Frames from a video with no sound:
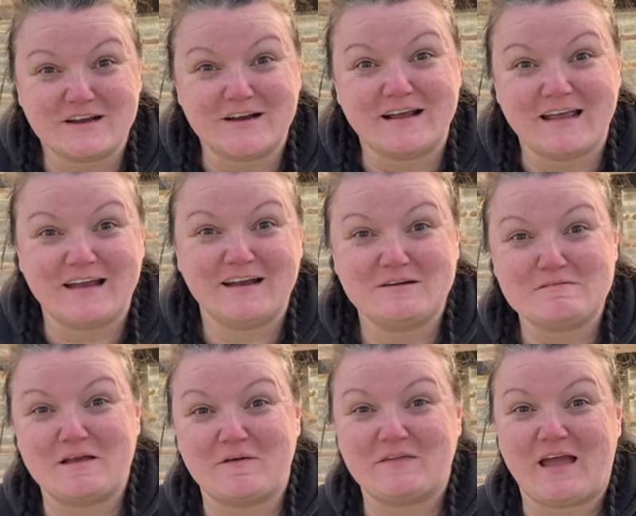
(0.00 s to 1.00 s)
are here.
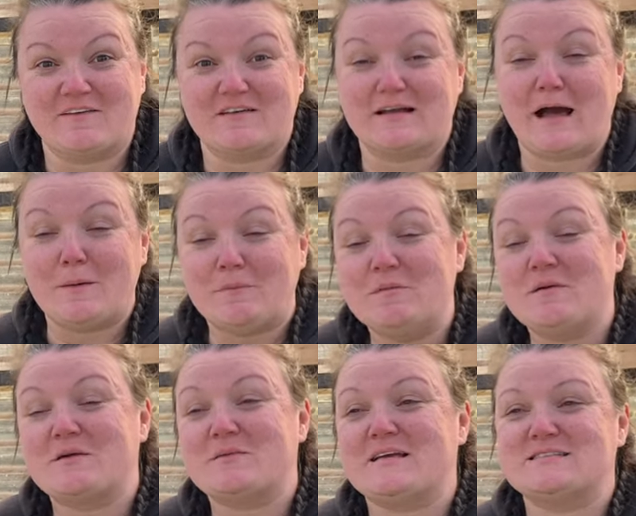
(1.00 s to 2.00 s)
We only have a couple
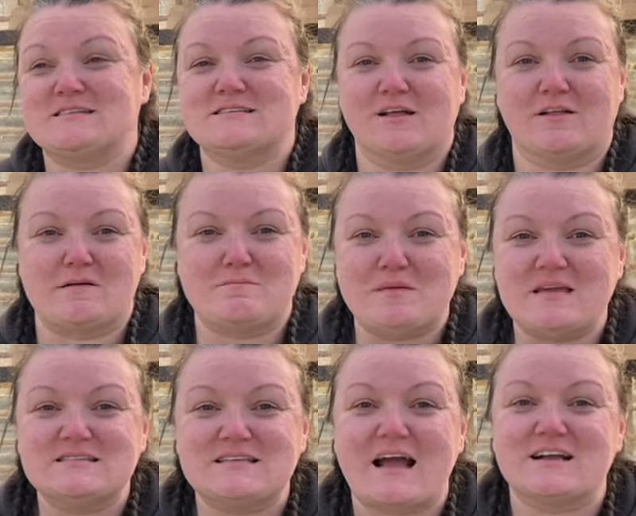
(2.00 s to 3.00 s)
more weeks until our
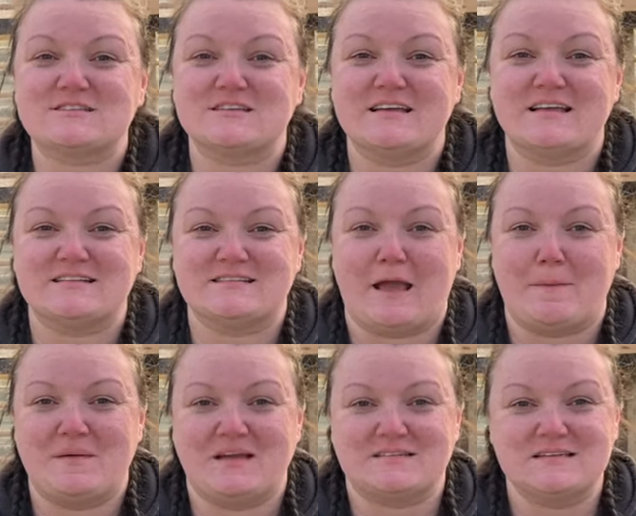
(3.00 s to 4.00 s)
bees actually get to get
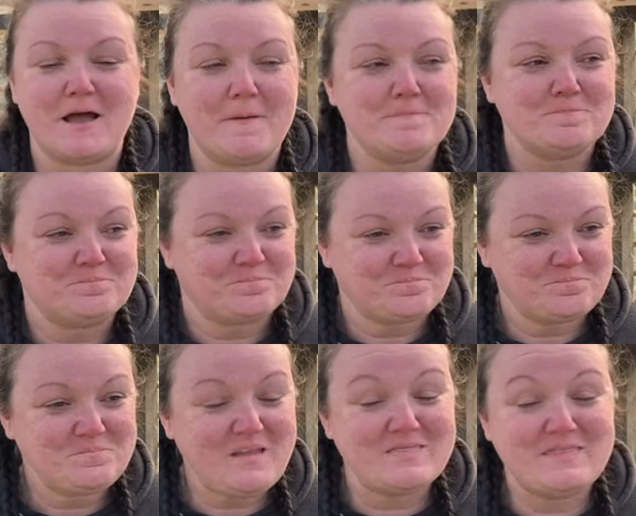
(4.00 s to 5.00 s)
picked up.
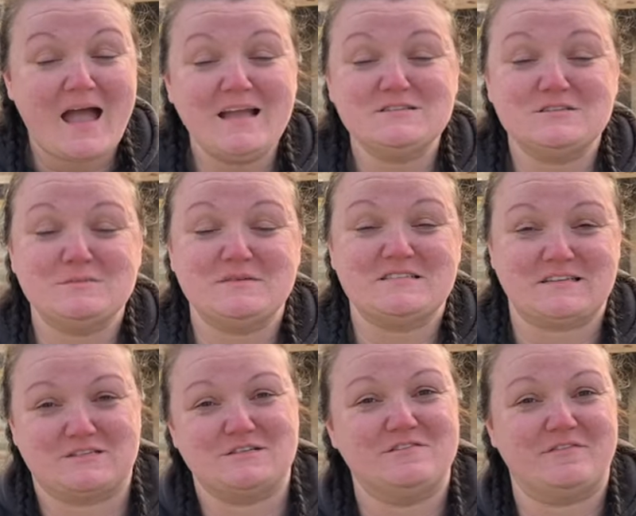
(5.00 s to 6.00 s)
That is going to be
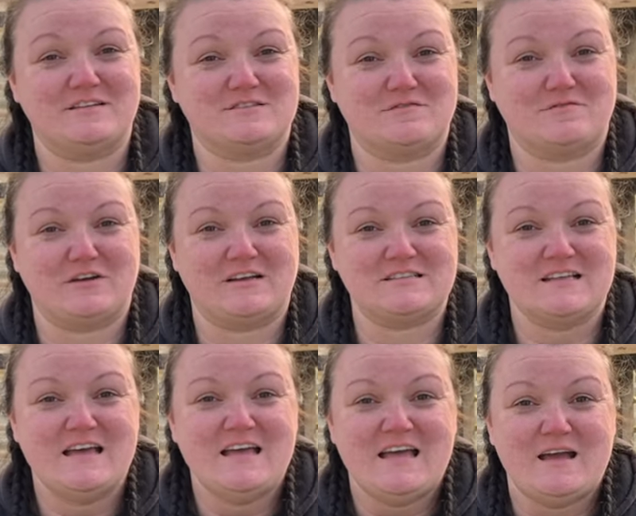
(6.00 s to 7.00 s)
such an adventure for us,
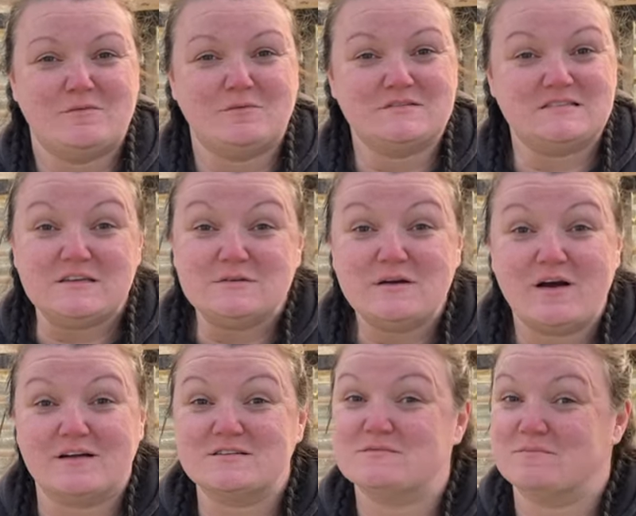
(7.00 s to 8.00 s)
and we will see you
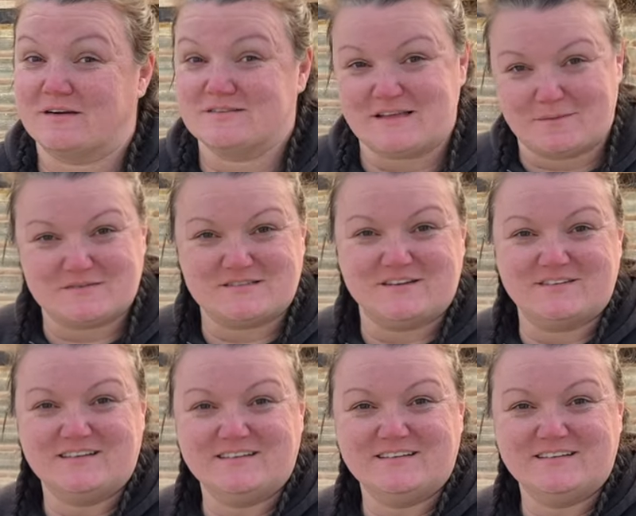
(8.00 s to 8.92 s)
on tomorrow's episode.